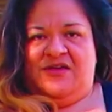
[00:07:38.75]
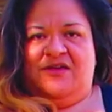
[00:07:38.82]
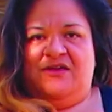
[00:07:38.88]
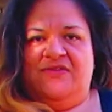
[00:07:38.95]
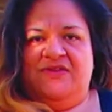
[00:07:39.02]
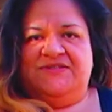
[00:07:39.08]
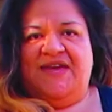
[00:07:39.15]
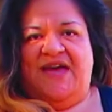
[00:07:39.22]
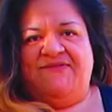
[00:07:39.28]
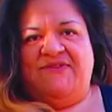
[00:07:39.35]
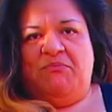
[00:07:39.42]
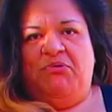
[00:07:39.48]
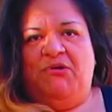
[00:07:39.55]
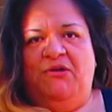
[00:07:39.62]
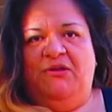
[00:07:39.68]
The taffy
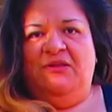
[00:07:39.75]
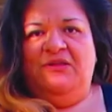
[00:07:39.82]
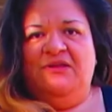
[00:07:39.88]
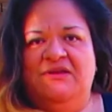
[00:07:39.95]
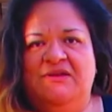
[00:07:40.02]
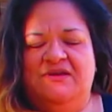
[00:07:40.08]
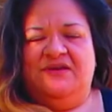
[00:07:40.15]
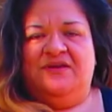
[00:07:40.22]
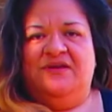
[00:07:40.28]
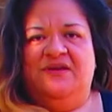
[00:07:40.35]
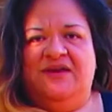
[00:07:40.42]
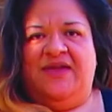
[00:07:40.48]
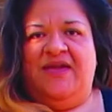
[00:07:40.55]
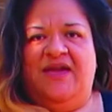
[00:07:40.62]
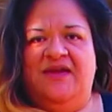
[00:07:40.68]
pull,
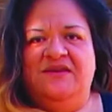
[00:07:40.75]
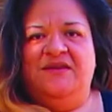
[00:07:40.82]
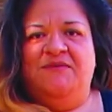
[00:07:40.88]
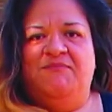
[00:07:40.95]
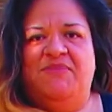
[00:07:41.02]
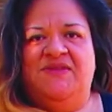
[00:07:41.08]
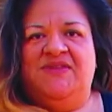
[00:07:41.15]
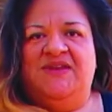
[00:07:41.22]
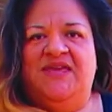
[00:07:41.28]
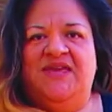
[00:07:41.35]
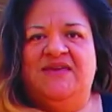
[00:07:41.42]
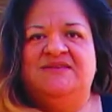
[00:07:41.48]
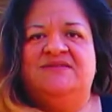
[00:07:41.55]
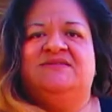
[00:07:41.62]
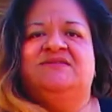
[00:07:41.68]
again, bend the
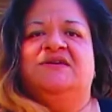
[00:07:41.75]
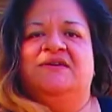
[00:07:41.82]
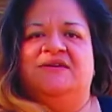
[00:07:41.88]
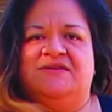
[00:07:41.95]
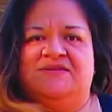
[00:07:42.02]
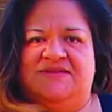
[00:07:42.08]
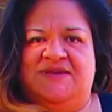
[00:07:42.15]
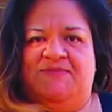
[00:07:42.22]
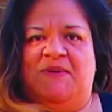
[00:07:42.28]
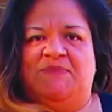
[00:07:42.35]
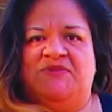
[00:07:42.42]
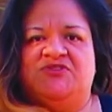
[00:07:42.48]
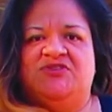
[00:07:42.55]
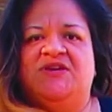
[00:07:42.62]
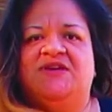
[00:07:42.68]
knees, zip up
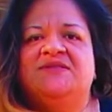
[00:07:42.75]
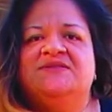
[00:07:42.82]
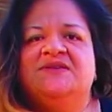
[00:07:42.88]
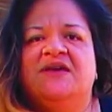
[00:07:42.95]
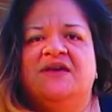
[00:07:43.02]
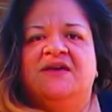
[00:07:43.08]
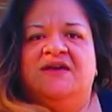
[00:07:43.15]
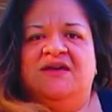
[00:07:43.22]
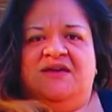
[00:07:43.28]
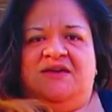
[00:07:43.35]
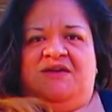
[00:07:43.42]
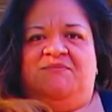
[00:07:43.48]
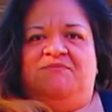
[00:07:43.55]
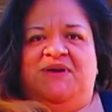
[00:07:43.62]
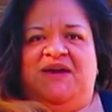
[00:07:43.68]
the jeans,
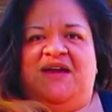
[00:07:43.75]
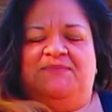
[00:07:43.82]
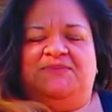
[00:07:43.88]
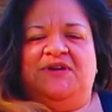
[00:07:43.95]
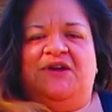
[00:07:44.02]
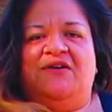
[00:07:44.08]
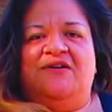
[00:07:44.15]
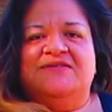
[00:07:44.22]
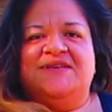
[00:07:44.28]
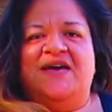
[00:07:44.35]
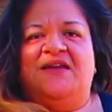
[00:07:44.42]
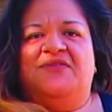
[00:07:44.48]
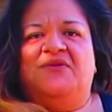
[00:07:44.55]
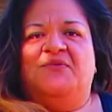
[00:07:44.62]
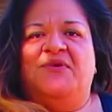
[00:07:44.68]
pick up the girls
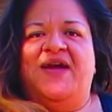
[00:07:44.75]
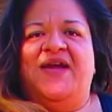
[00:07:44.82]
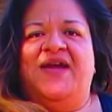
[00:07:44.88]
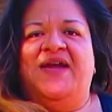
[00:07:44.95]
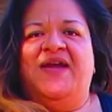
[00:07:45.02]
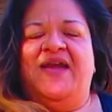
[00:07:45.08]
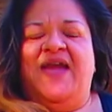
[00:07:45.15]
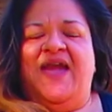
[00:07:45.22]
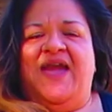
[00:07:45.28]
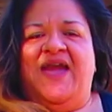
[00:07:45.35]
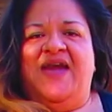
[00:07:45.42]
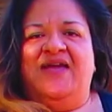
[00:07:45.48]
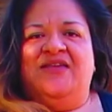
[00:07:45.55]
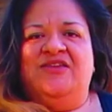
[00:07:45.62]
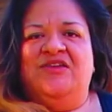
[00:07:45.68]
out of the way,
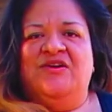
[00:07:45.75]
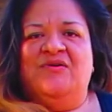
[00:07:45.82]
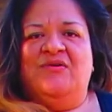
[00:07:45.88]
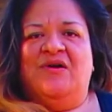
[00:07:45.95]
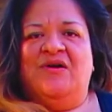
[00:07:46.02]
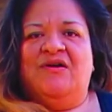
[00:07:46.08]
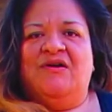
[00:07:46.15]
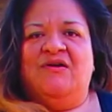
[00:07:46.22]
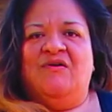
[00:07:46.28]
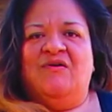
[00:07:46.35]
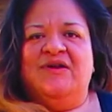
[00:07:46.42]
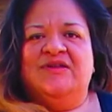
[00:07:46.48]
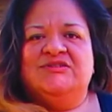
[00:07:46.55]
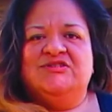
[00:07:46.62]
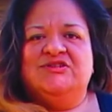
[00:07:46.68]
and you are
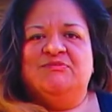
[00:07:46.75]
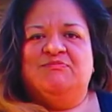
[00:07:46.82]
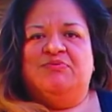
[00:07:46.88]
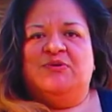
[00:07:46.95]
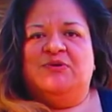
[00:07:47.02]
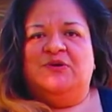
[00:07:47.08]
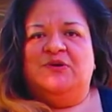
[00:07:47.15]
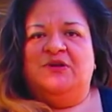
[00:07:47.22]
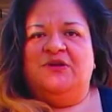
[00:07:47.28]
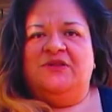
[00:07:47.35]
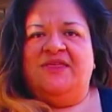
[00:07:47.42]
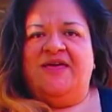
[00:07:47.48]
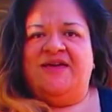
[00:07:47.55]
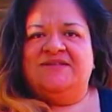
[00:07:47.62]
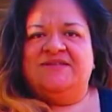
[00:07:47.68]
going to pull
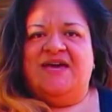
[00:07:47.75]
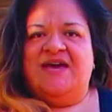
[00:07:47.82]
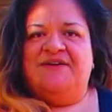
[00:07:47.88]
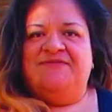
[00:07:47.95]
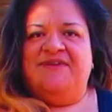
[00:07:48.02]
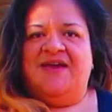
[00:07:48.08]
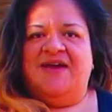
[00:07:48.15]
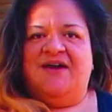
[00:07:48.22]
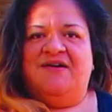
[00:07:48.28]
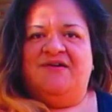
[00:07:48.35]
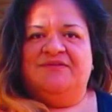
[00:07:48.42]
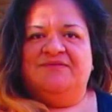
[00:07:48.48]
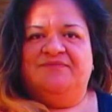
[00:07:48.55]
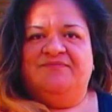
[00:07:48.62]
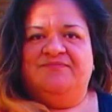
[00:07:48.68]
that taffy
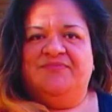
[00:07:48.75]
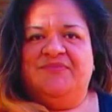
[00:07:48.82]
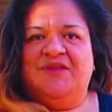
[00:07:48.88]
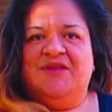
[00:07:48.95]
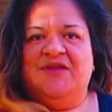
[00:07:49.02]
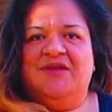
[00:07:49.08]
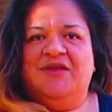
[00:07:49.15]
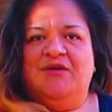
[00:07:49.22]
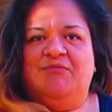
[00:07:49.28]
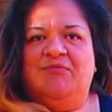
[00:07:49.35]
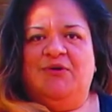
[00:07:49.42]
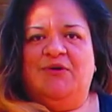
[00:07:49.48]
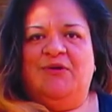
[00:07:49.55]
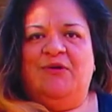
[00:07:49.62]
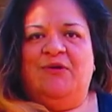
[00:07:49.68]

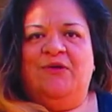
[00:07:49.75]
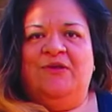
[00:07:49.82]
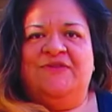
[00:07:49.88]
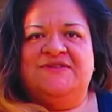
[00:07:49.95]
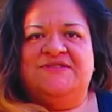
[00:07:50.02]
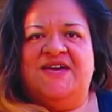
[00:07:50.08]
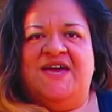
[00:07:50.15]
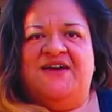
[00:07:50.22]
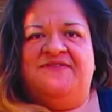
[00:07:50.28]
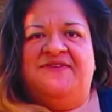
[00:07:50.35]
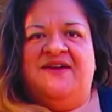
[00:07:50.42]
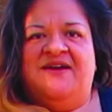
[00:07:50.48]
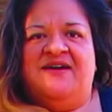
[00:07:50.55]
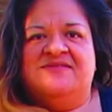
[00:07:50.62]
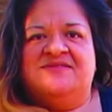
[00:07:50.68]
out. Pull the
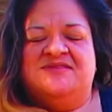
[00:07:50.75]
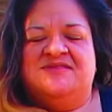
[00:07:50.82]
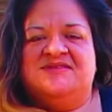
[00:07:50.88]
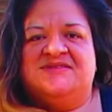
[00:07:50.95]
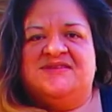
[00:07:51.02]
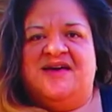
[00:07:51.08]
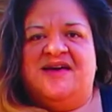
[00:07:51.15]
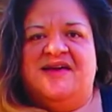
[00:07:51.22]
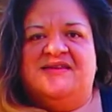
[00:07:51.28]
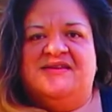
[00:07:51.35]
taffy out to the side.